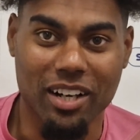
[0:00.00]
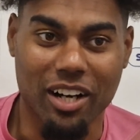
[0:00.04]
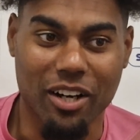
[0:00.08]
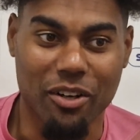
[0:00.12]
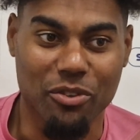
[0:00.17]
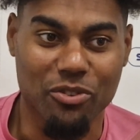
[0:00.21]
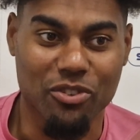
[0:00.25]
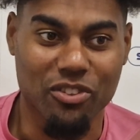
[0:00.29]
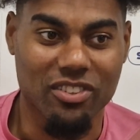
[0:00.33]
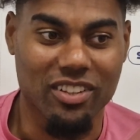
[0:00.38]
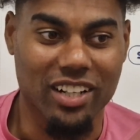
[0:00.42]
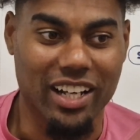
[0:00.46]
I
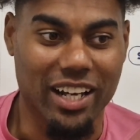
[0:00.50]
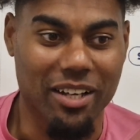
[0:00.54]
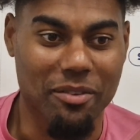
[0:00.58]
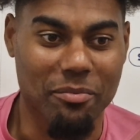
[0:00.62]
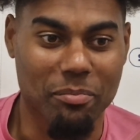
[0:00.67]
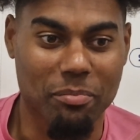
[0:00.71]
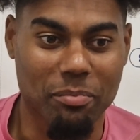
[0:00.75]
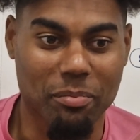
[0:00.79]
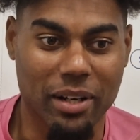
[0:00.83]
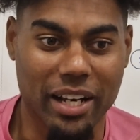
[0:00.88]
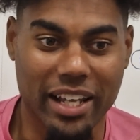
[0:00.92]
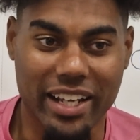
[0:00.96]
was just
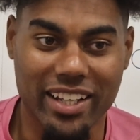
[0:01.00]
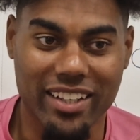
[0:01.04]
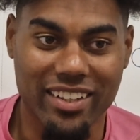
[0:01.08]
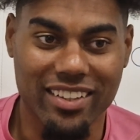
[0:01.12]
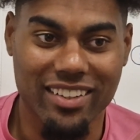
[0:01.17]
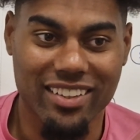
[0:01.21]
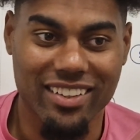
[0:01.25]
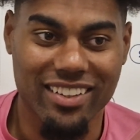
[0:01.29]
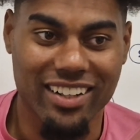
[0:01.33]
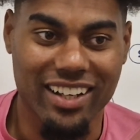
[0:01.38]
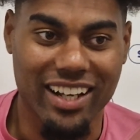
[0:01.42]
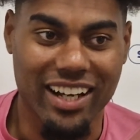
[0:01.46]
like
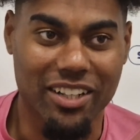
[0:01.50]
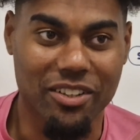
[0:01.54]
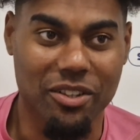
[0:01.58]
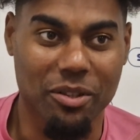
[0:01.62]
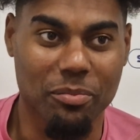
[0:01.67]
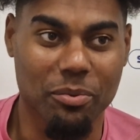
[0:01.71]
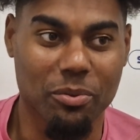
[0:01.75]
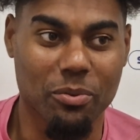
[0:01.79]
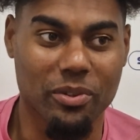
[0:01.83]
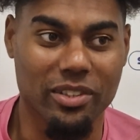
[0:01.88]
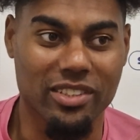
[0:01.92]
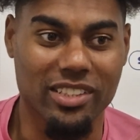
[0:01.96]
playing, the
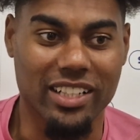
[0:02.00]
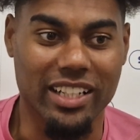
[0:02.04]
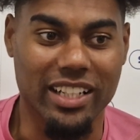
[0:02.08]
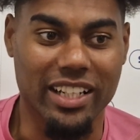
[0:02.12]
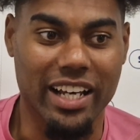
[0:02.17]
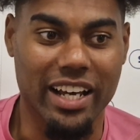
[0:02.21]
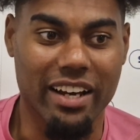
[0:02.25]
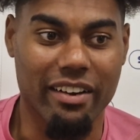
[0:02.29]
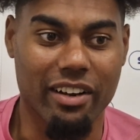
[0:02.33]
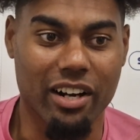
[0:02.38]
ball was in the air,